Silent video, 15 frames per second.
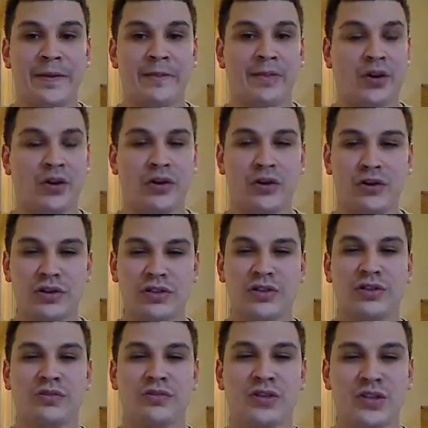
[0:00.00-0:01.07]
because
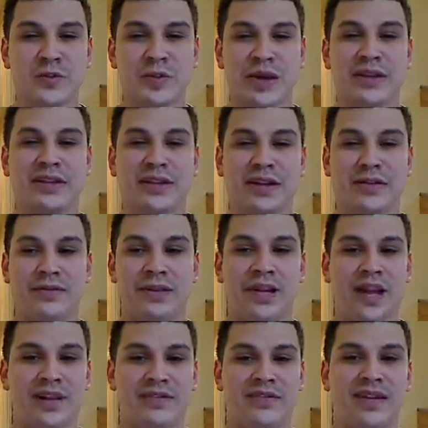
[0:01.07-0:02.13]
of the respect level
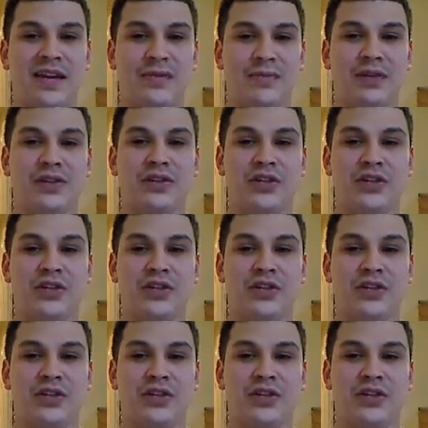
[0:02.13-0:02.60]
and how Damien